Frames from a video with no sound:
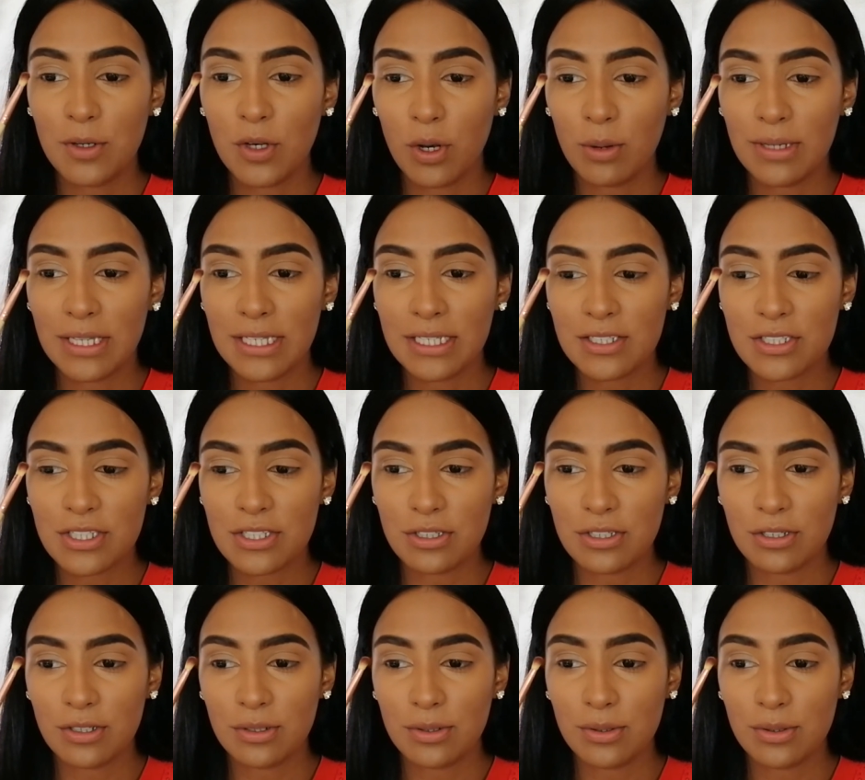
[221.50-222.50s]
I'm going
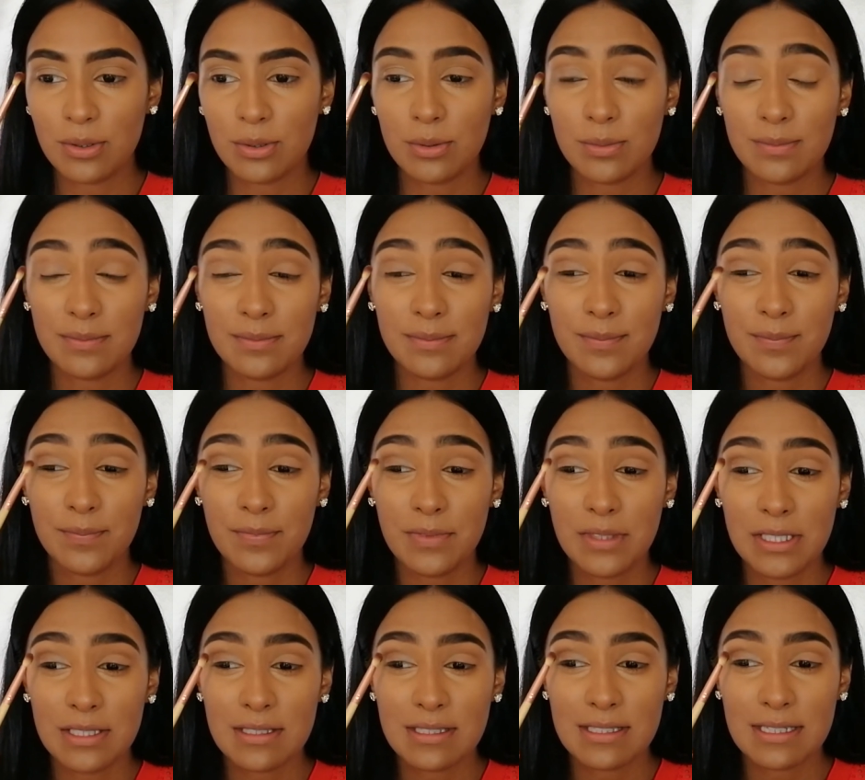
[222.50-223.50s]
to
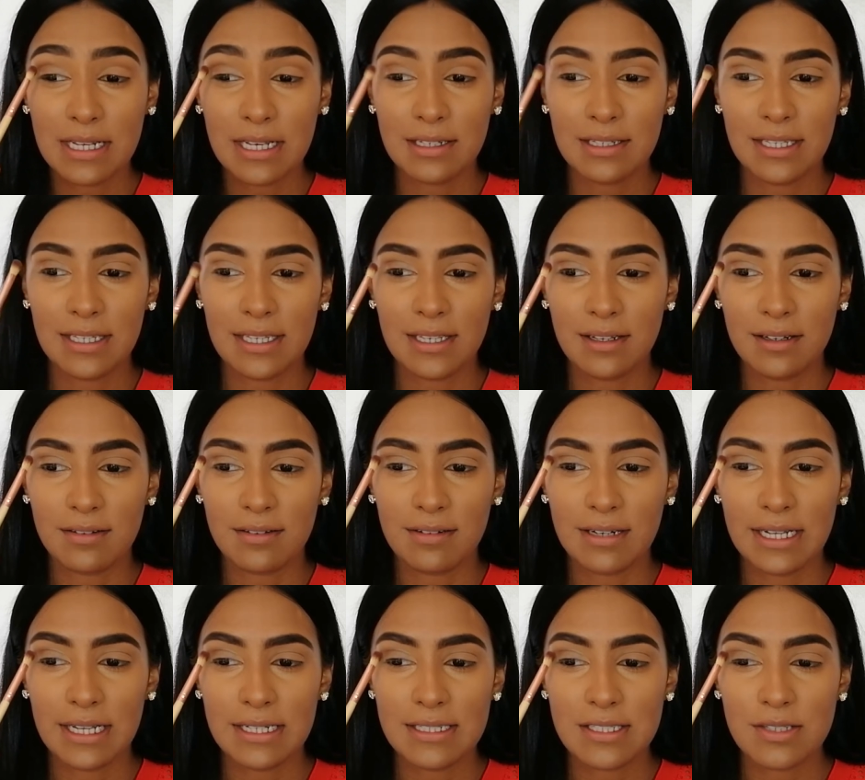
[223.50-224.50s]
start
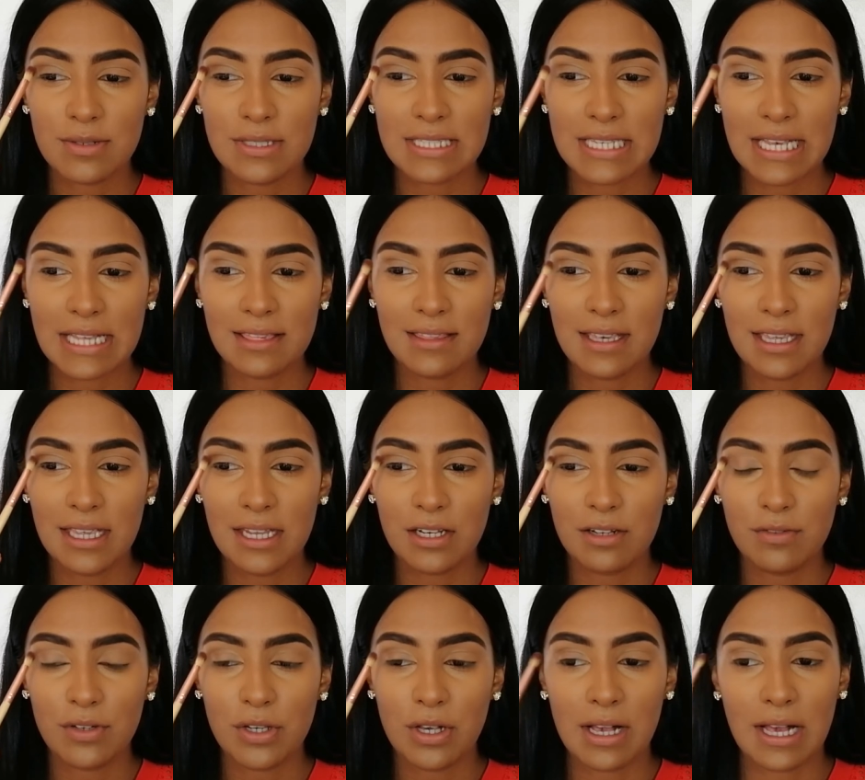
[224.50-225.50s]
here, right? So it's at the
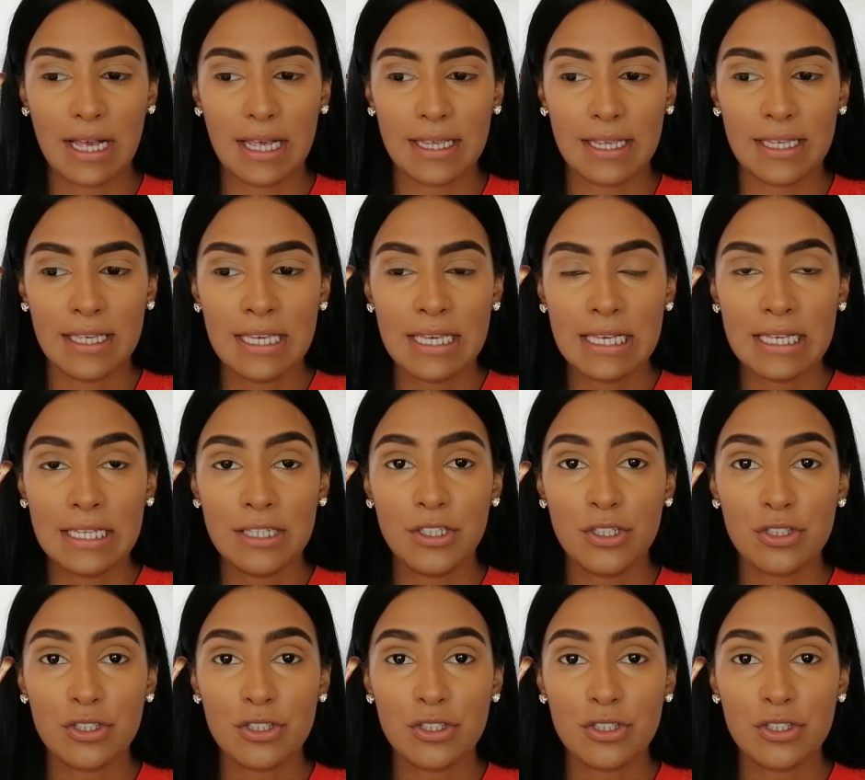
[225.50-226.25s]
end of your eye.